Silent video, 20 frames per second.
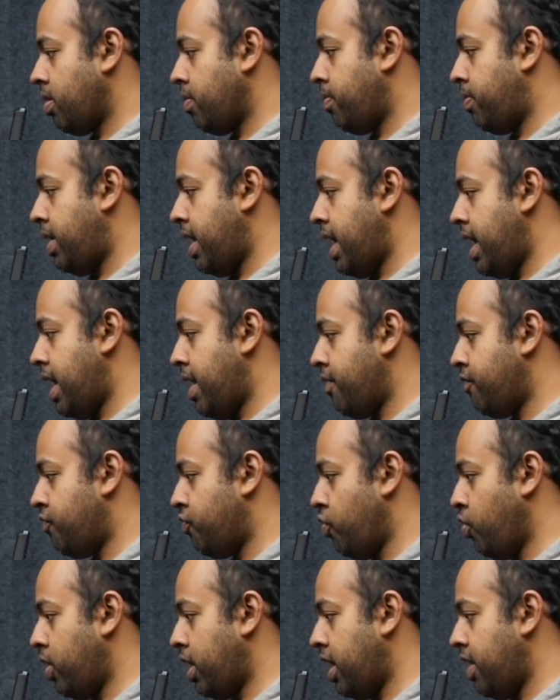Play
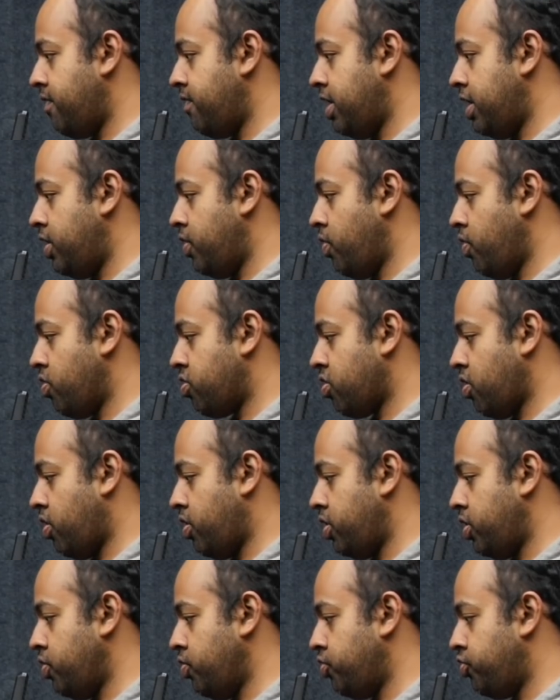4K videos
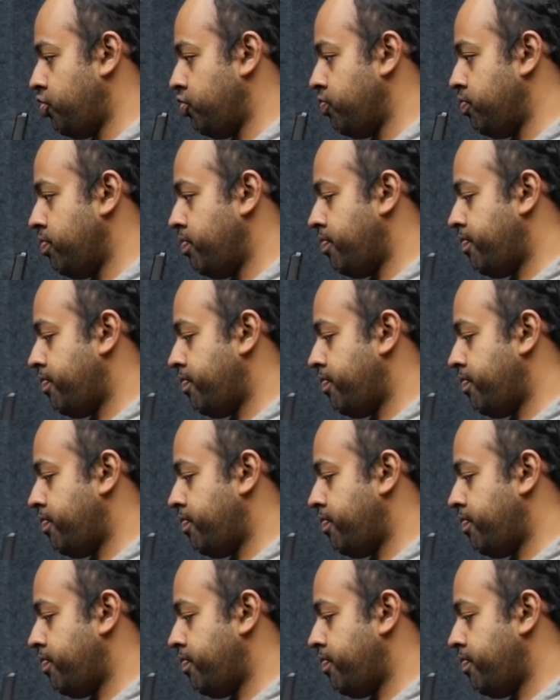on YouTube.